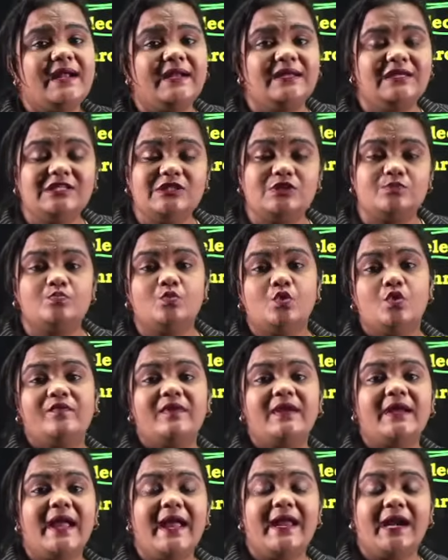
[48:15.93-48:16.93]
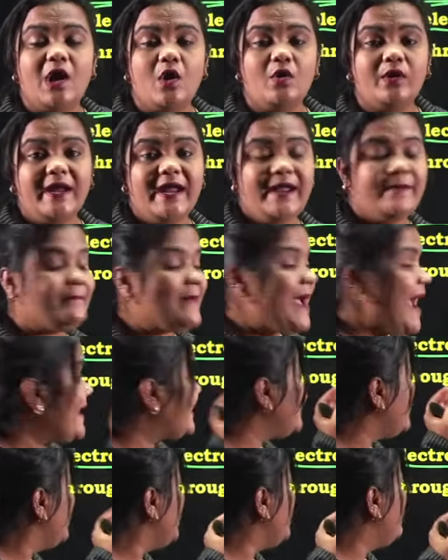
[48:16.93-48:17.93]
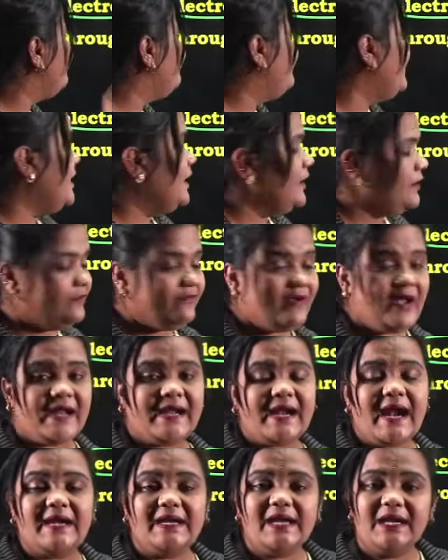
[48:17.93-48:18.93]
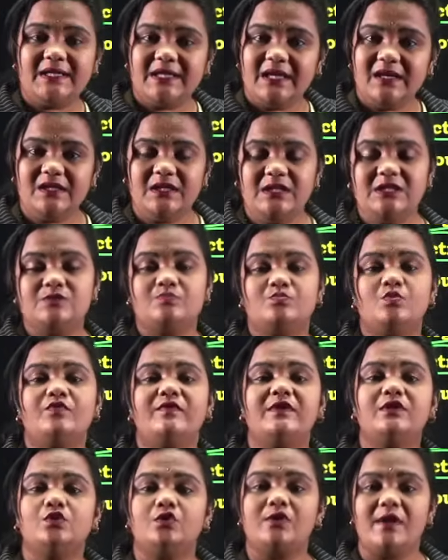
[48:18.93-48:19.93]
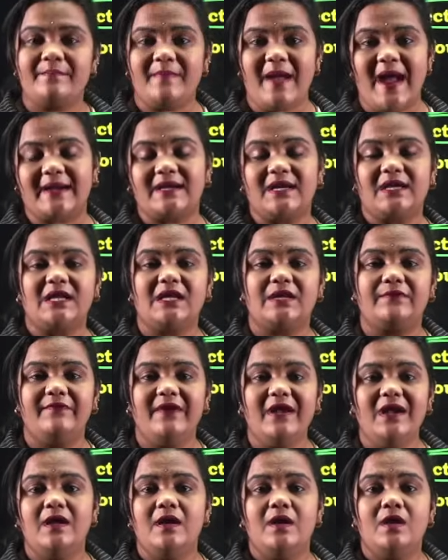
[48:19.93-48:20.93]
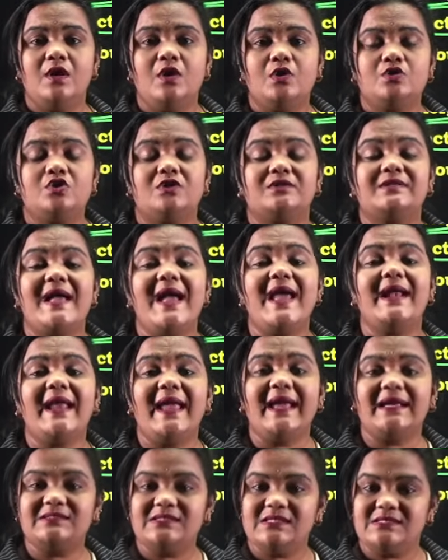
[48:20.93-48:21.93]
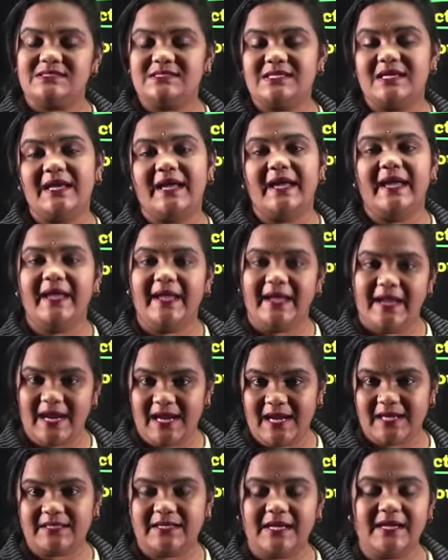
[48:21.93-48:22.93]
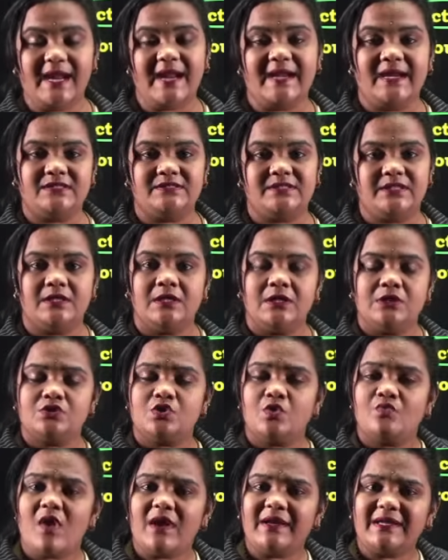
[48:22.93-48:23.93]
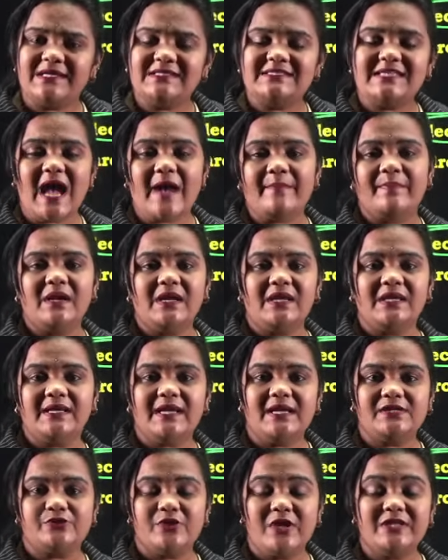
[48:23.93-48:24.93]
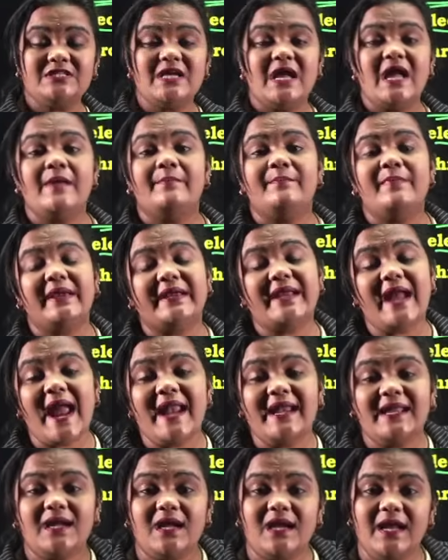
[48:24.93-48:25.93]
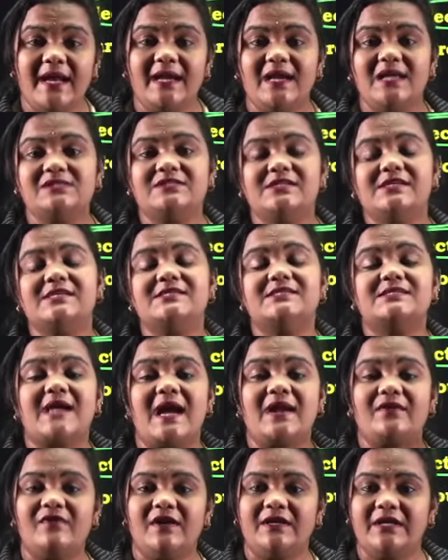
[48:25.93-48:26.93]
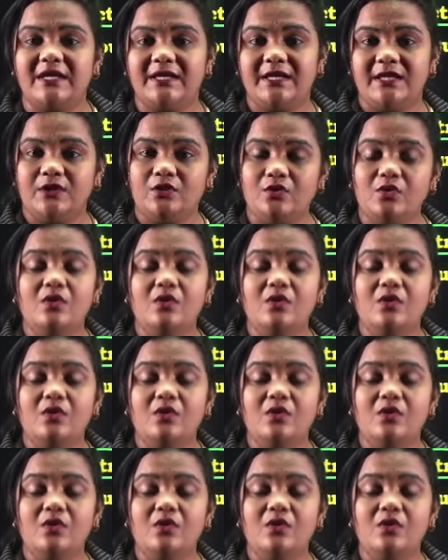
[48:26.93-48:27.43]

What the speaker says: is moving around a magnetic field, when a conductor is moving through a magnetic field, so there exists a electric energy. So what is happening here, students? Mechanical energy is converting into